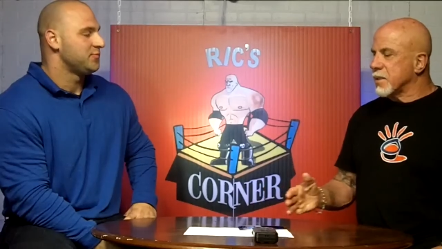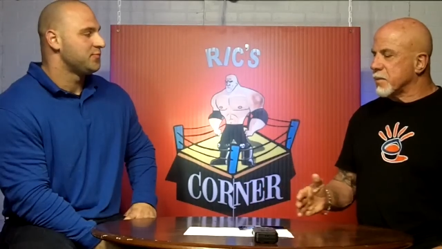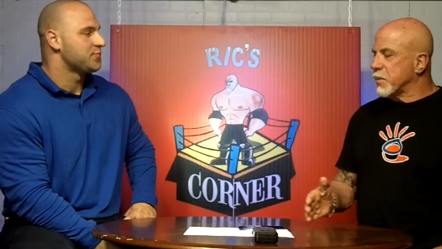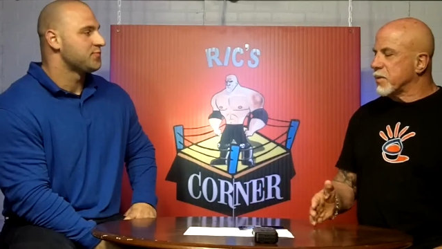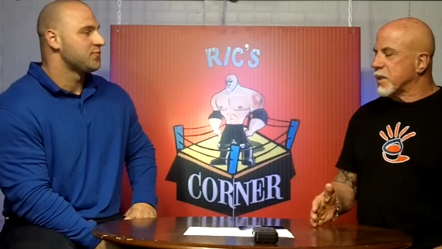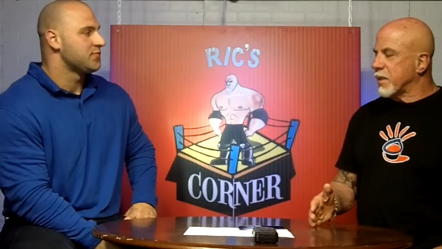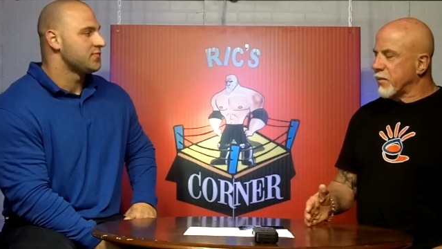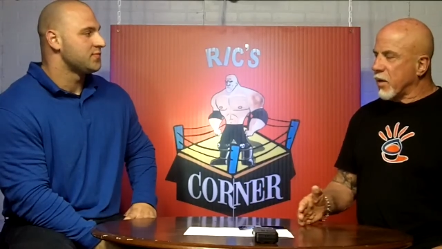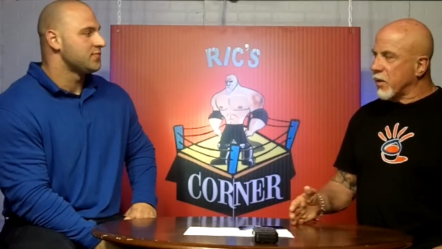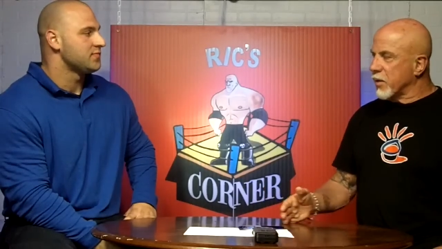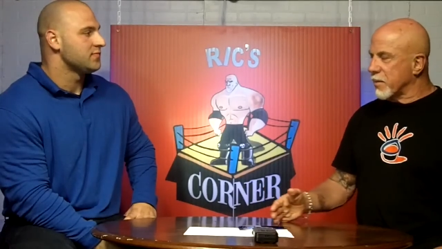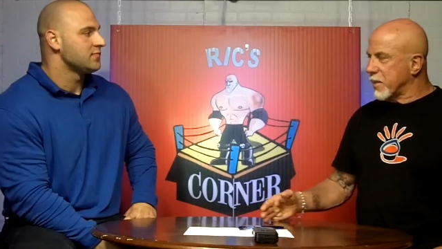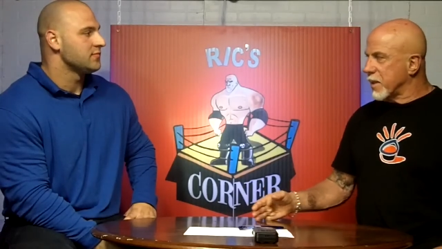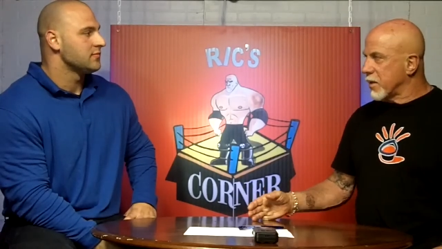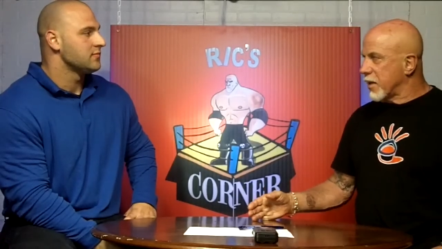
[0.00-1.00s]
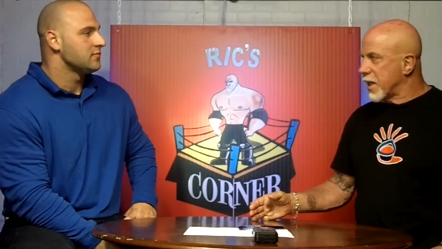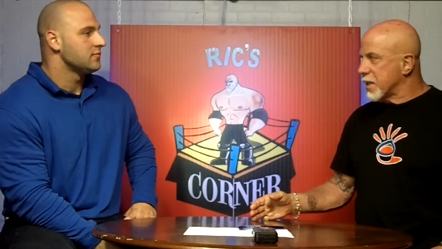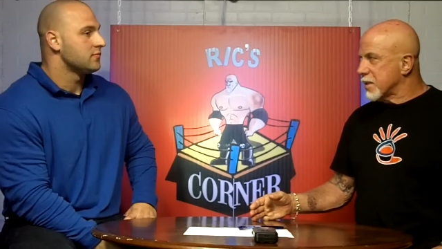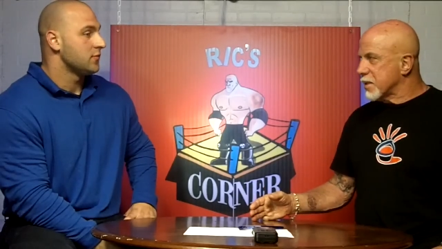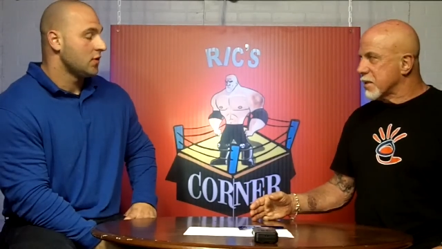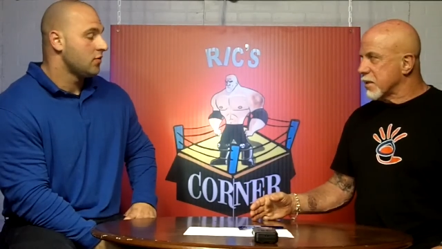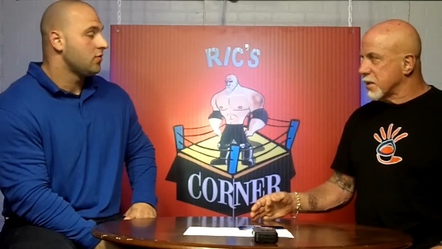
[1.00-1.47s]
Speaker 1: it's supposed to have all the amino
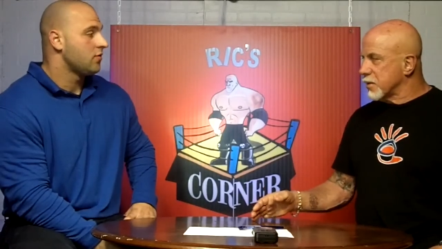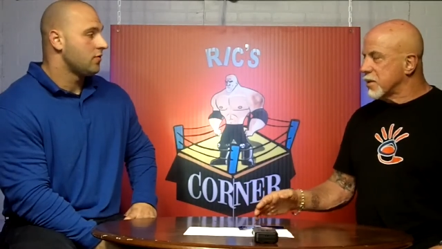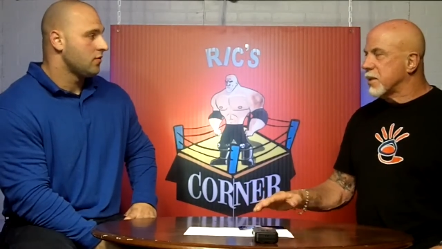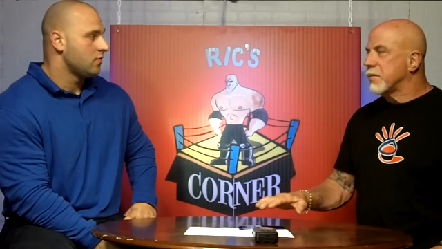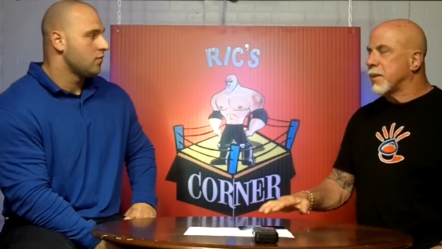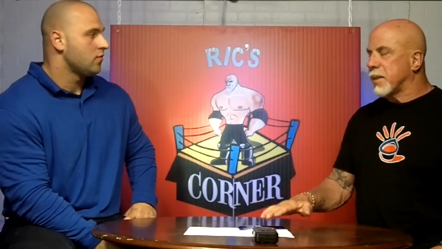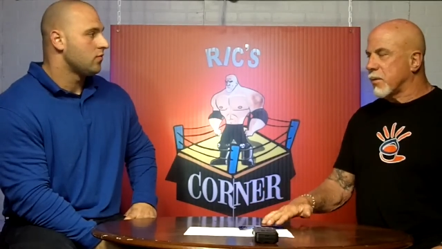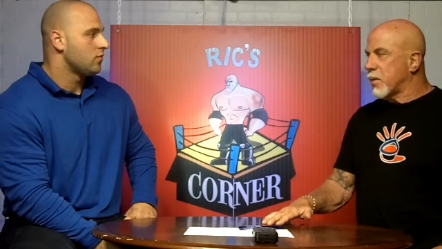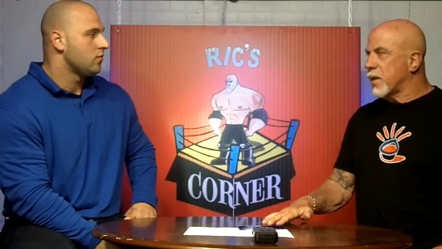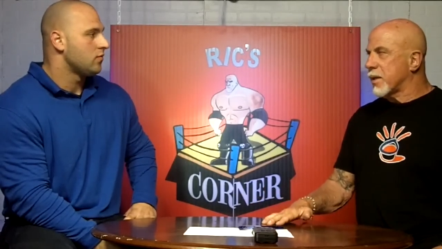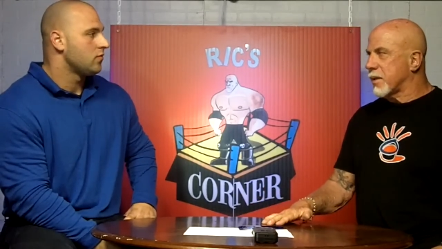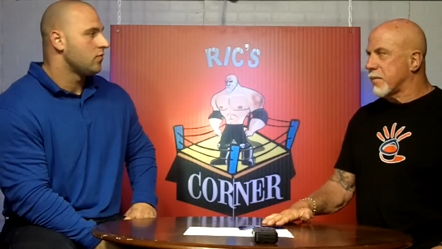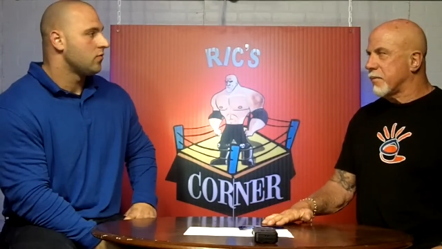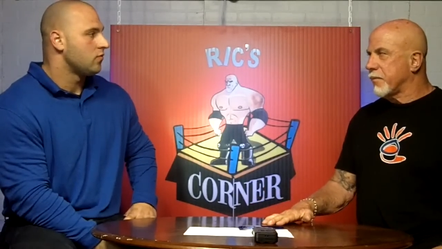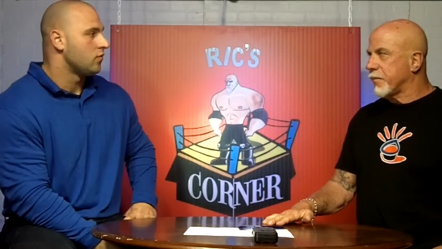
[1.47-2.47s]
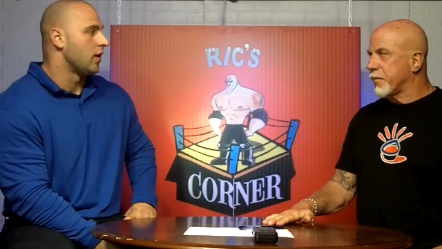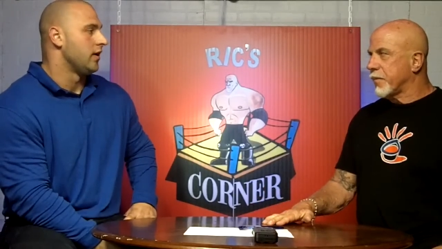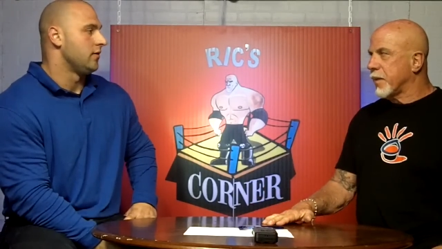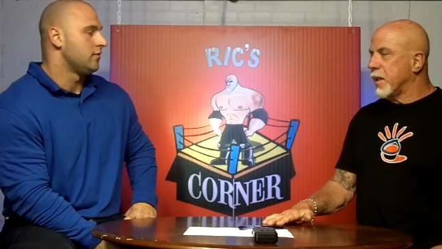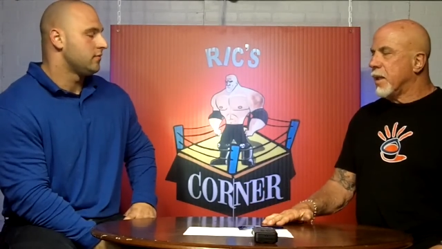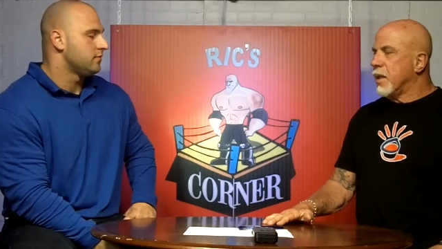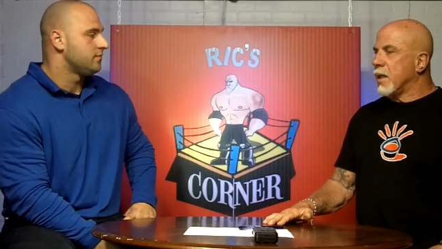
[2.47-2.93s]
acids, and leucine being one of them.
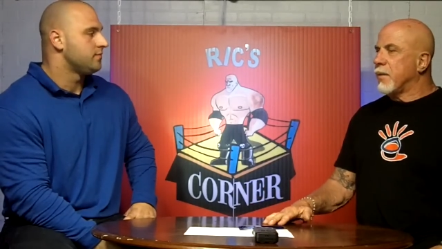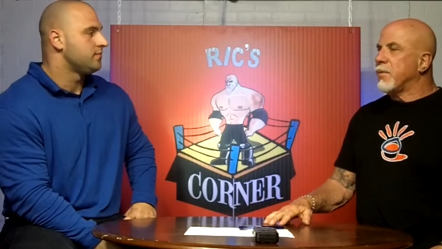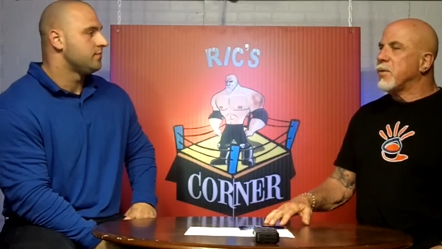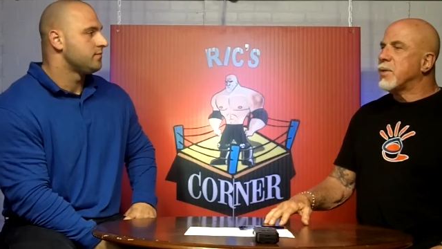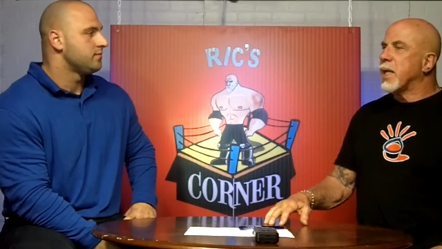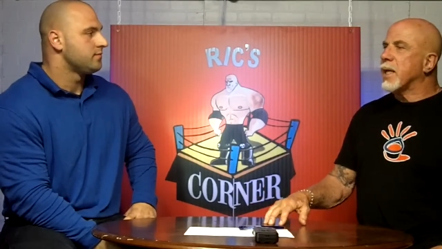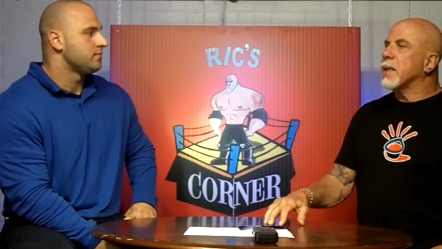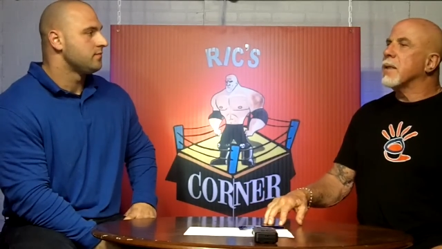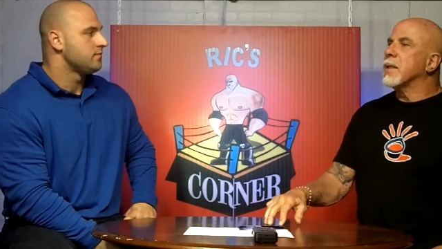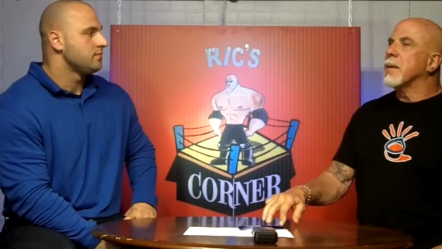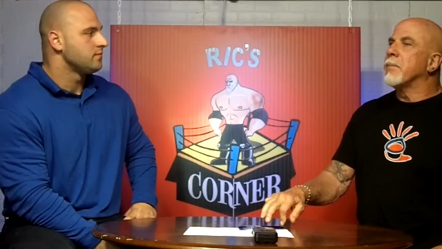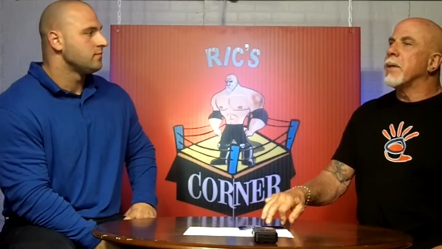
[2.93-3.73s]
Right. If you take it in a